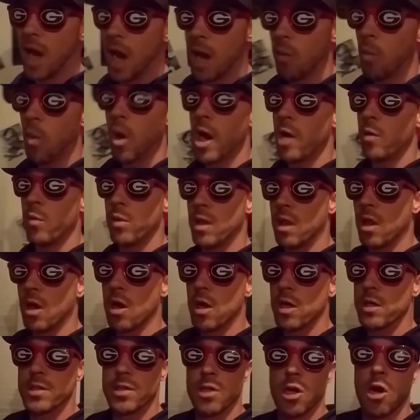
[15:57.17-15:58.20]
not why we
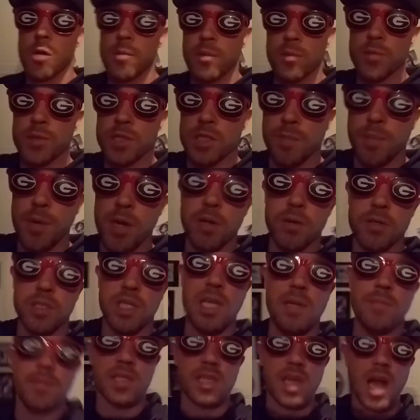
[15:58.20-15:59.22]
lost. Auburn was the better
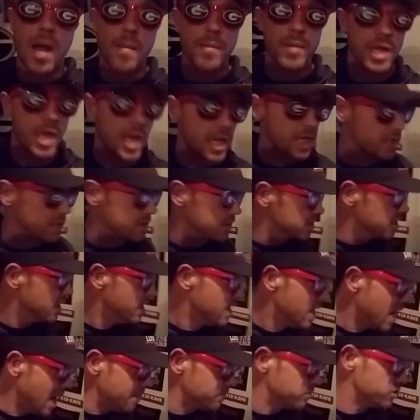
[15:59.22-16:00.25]
team and dominated us.
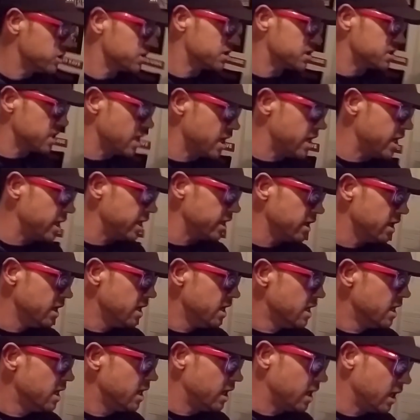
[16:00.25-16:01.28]
I'm just saying,
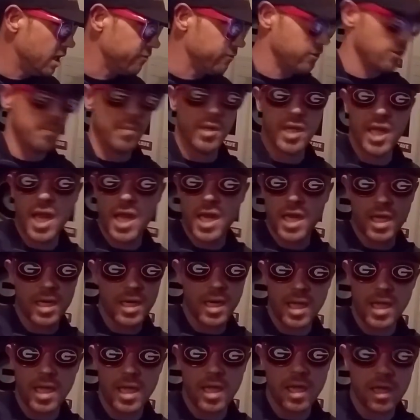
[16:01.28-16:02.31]
uh, from beginning
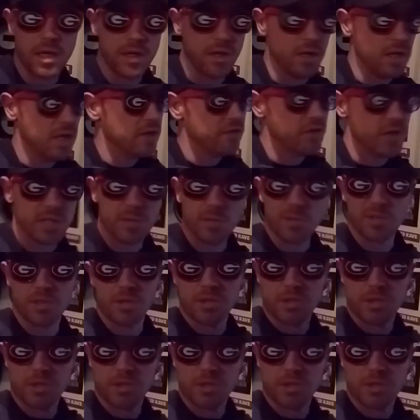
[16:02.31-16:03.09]
to end, this was